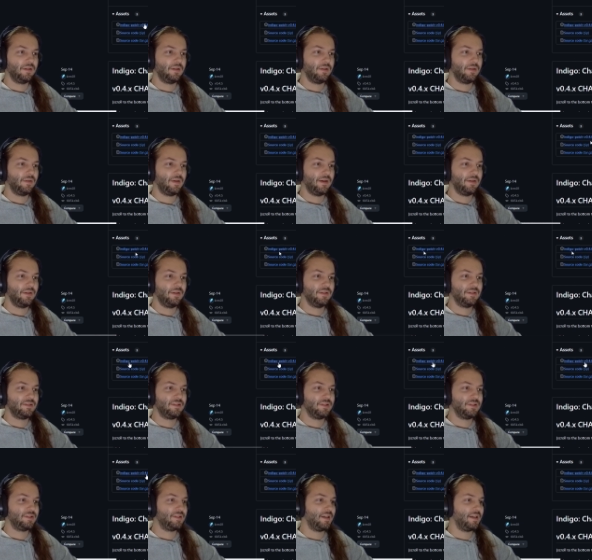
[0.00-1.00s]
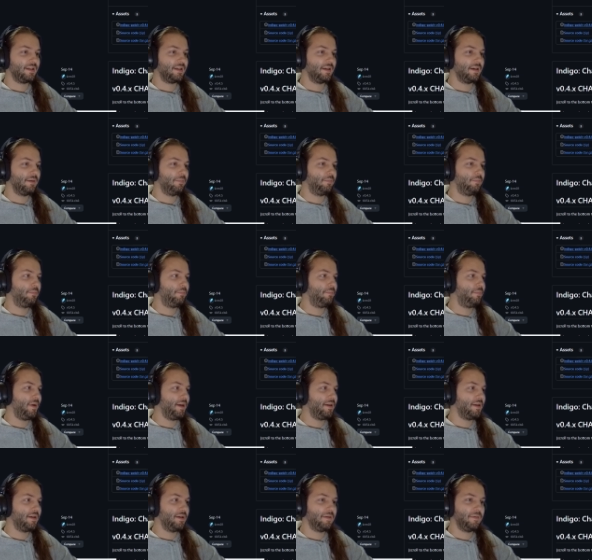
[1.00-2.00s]
go down here. It's just like a
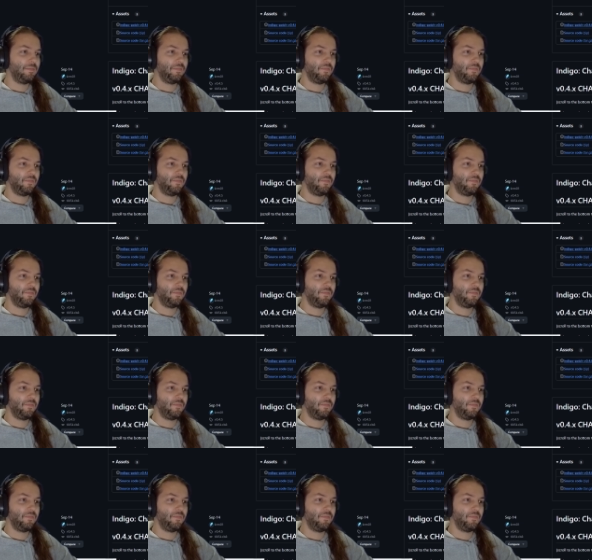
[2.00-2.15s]
beta